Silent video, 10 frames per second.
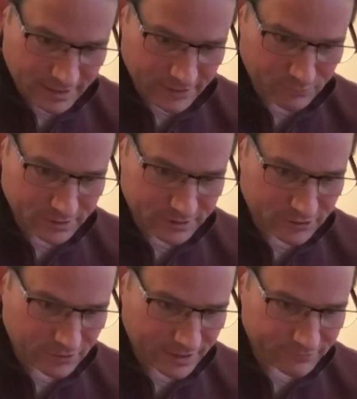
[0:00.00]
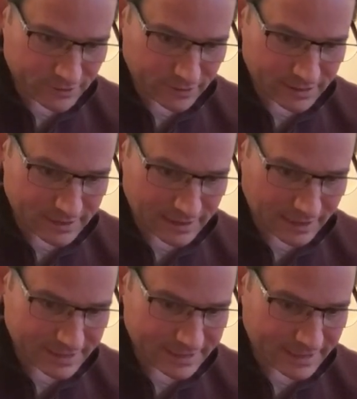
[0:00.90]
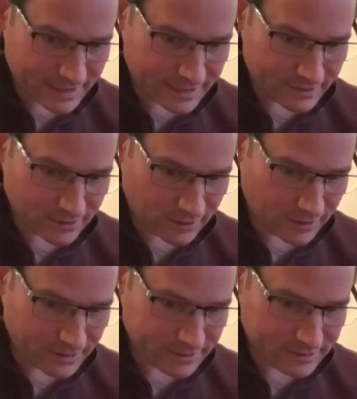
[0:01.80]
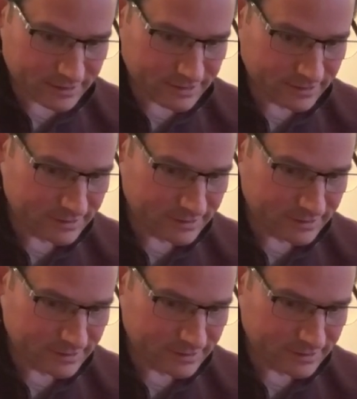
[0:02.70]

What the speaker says: It was crafted on a lucky day in August